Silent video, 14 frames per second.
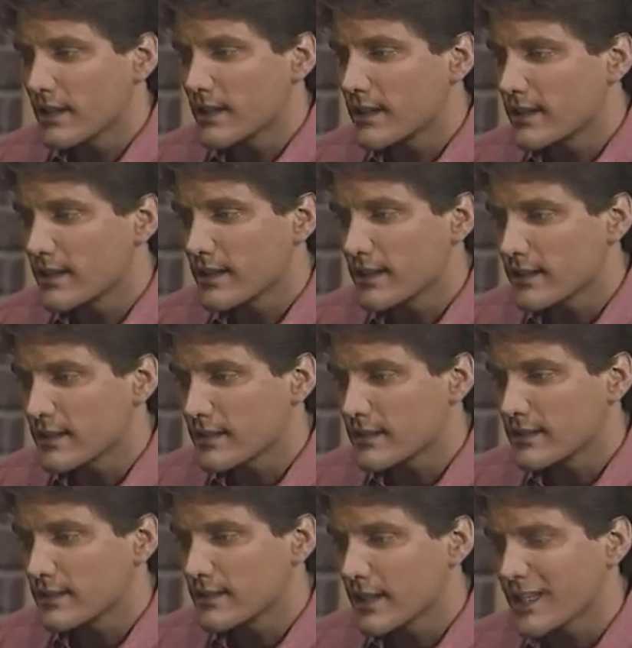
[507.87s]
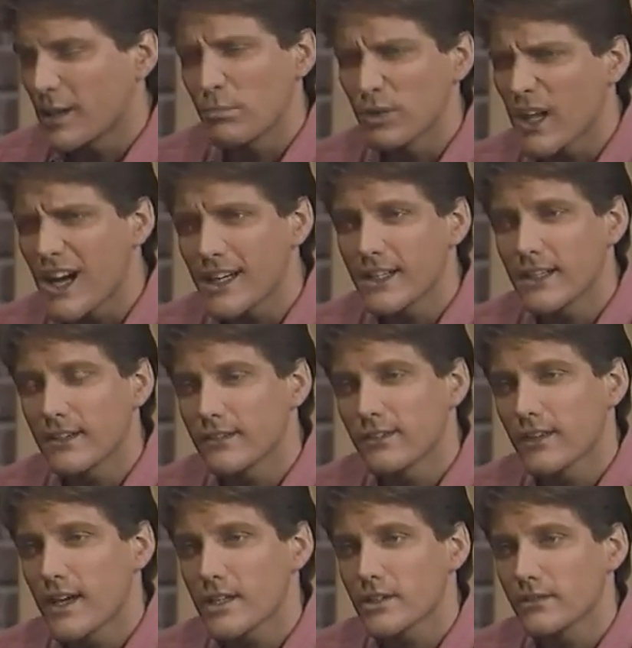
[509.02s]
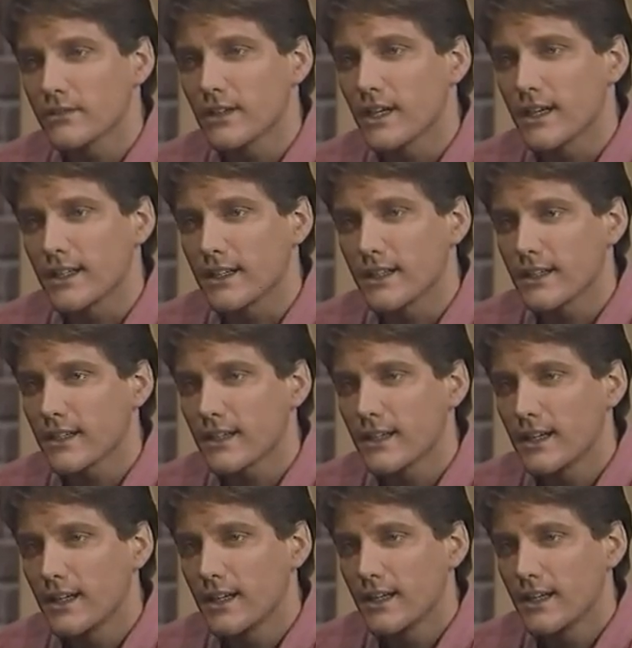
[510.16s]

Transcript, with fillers: It was like, like a blinding flash of light.